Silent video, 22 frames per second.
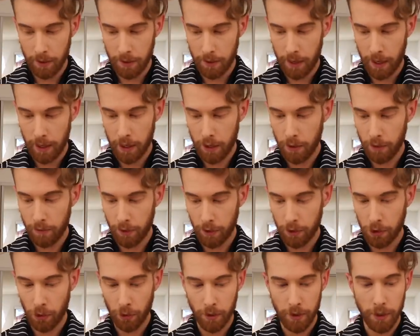thank you for
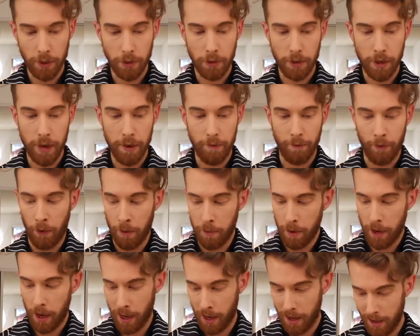shortening your name for
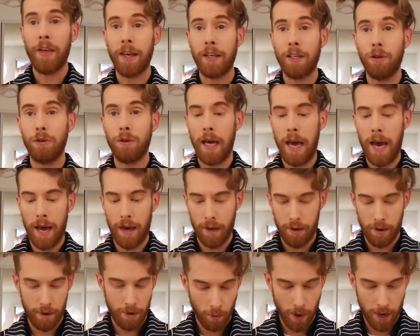me. Thank you,
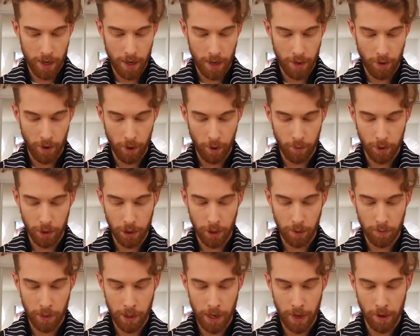Cat. Why can't they all be
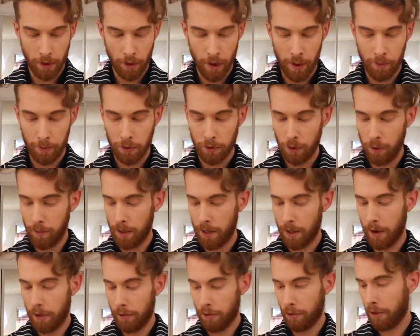shipped together? I'm assuming
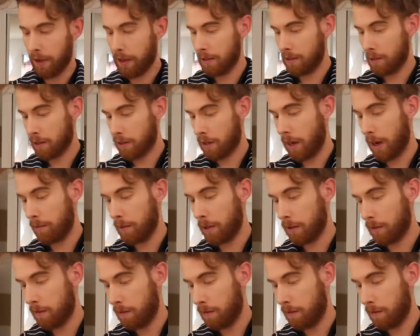other things are coming.